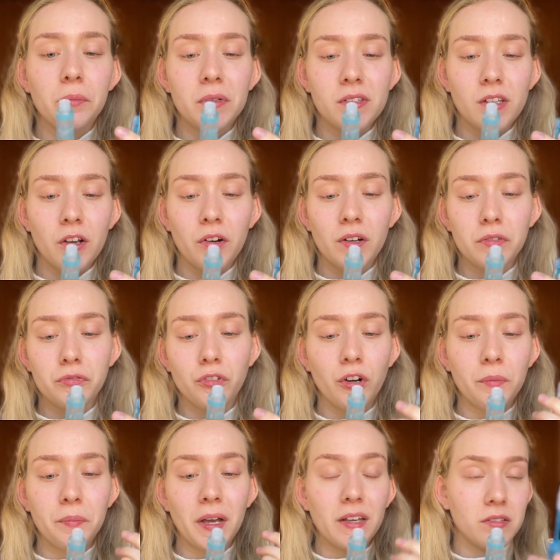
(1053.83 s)
mascara
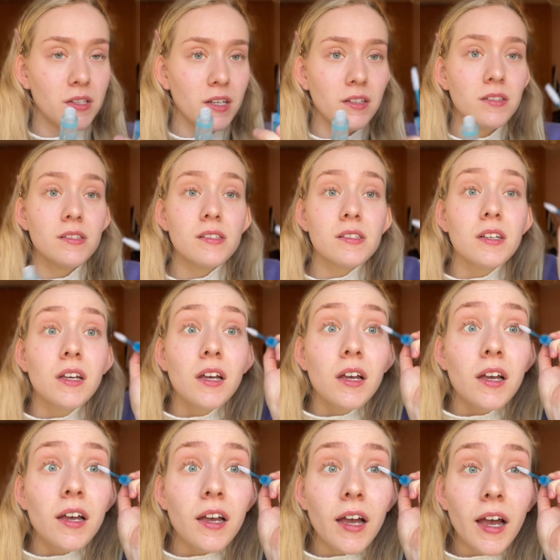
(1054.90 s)
from Essence,
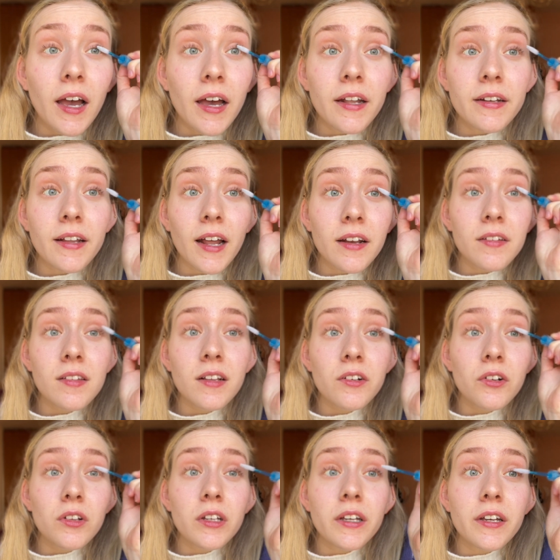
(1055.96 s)
and that is
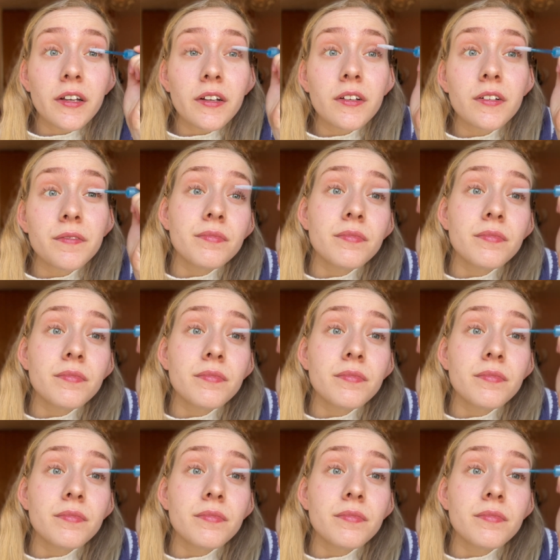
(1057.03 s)
literally it.